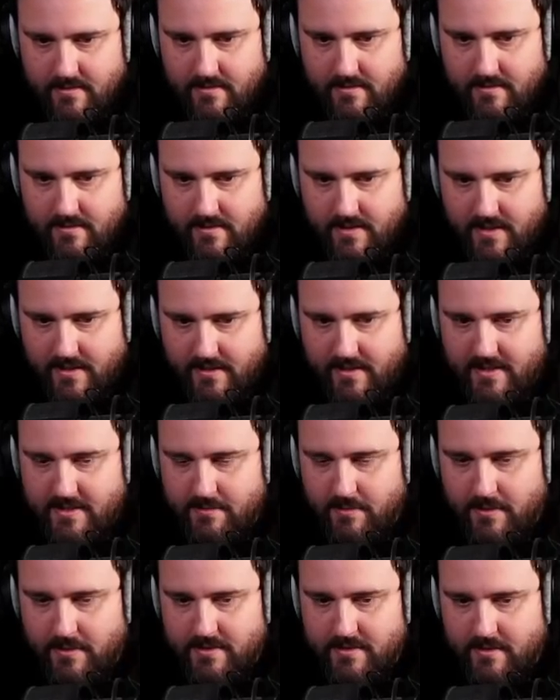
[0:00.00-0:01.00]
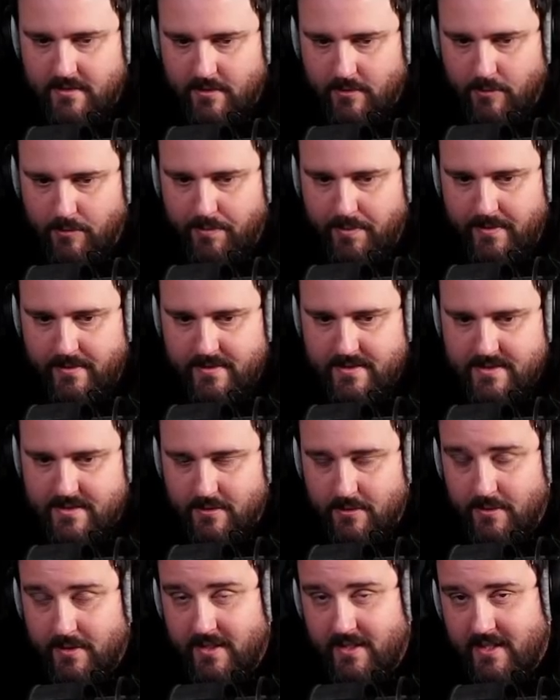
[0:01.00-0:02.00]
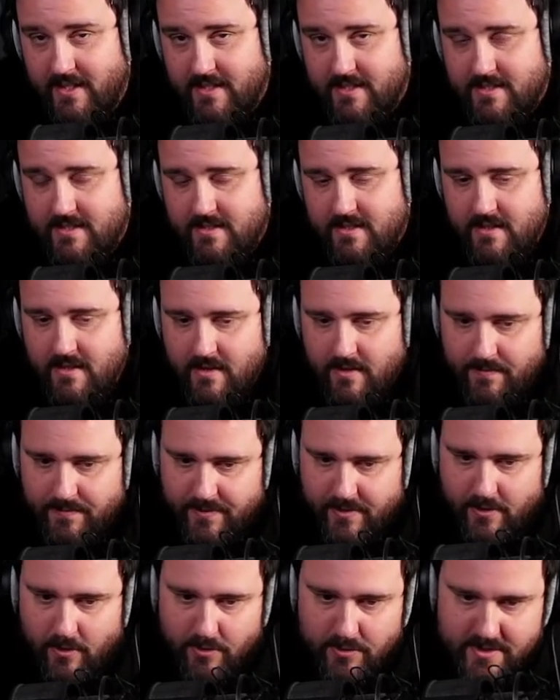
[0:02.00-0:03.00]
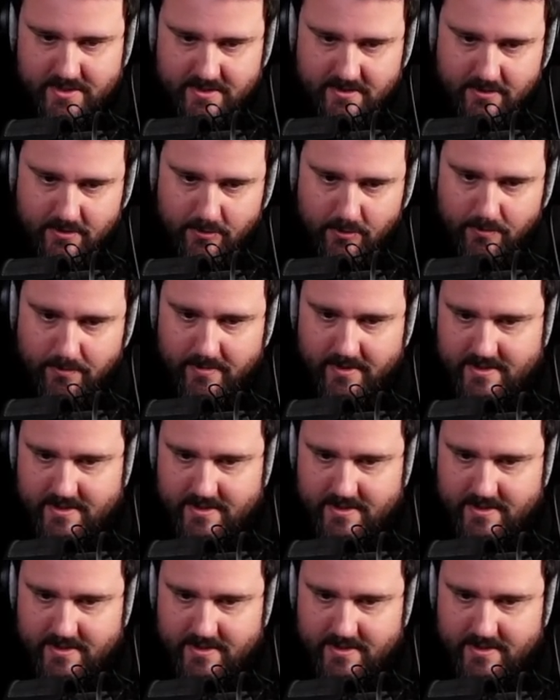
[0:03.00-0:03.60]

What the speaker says: And these ones are open. So it is... The ghost room is